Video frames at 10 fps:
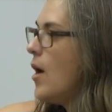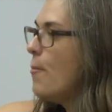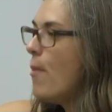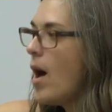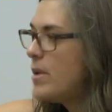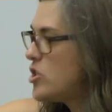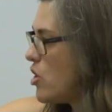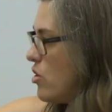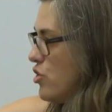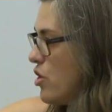Mama
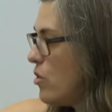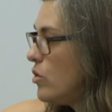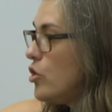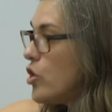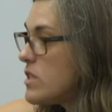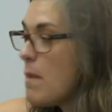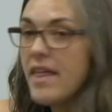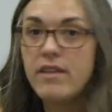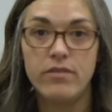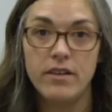Jojo looks
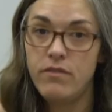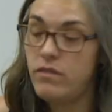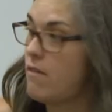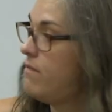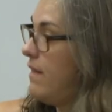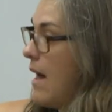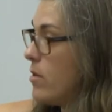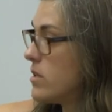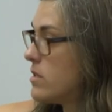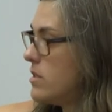by the fluff fluff
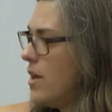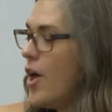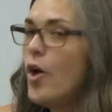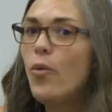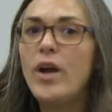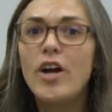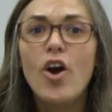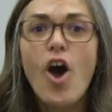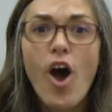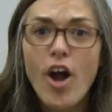flowers.
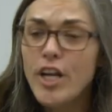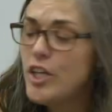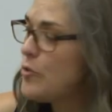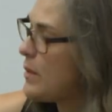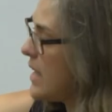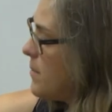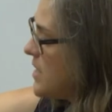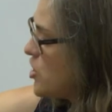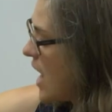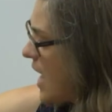Where are you,
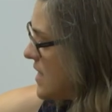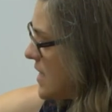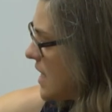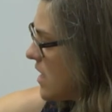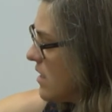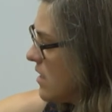baby Jazzy?